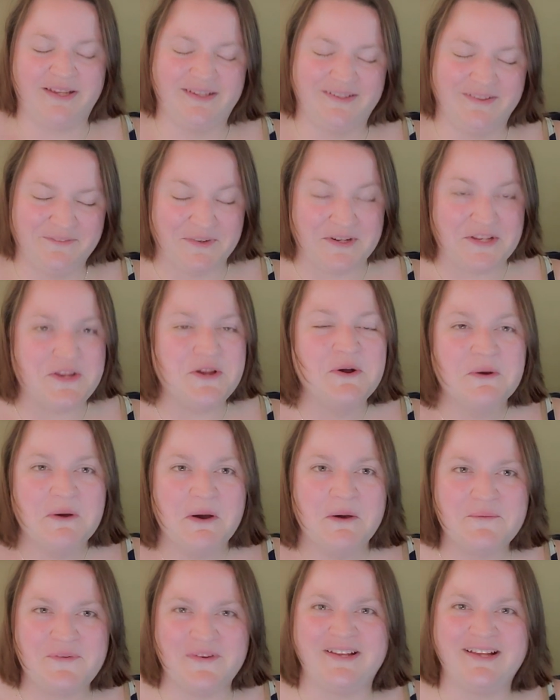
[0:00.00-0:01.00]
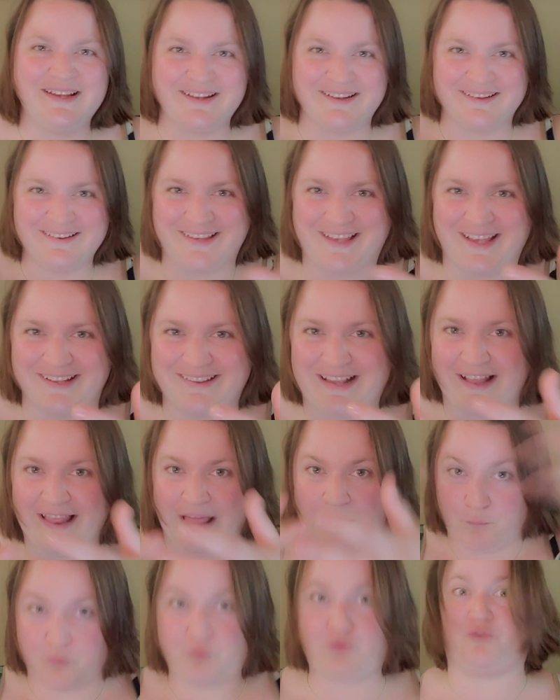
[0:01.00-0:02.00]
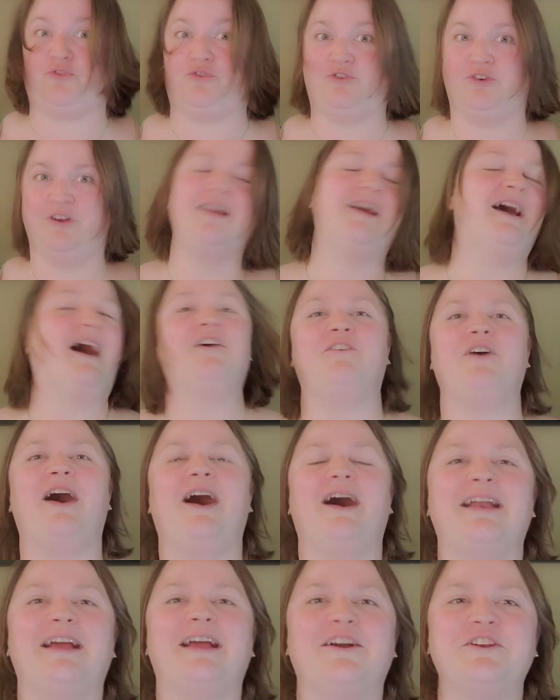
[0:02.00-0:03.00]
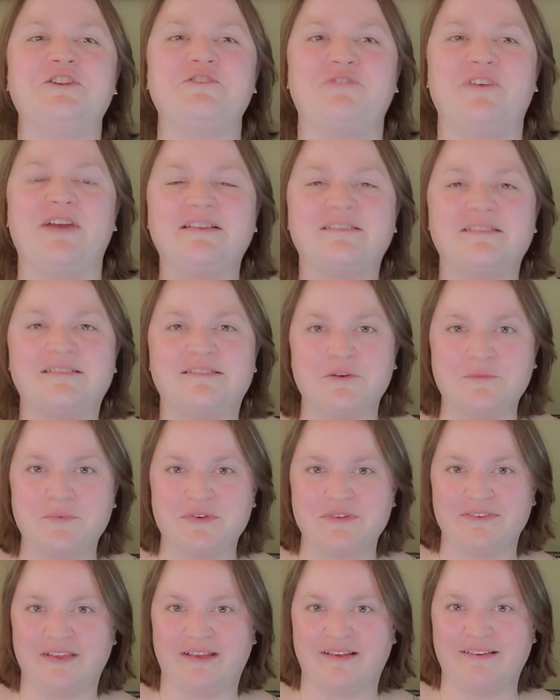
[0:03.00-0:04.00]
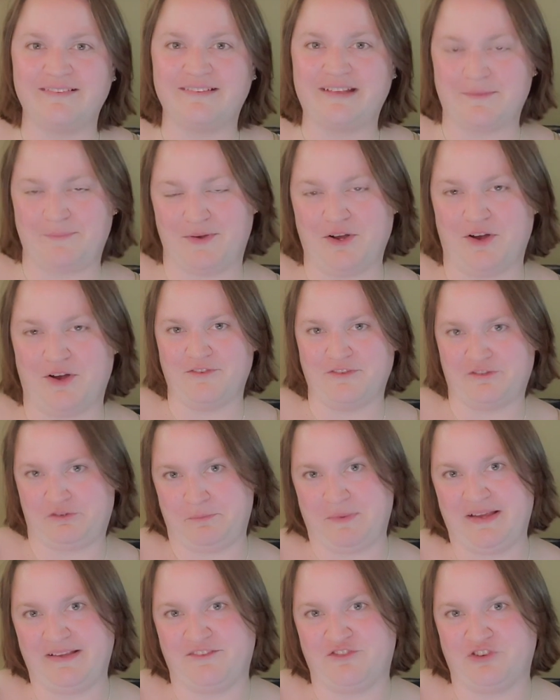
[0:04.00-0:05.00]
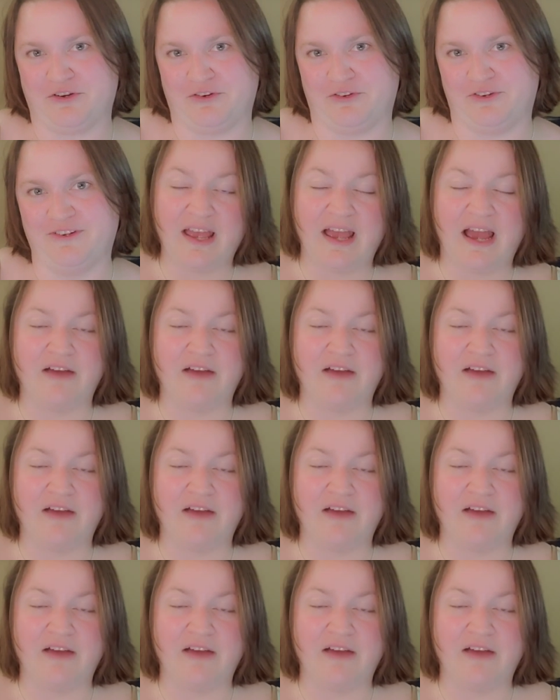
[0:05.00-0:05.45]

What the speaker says: when you open it and get that like of hot air in your face, it's almost like stepping space shuttle.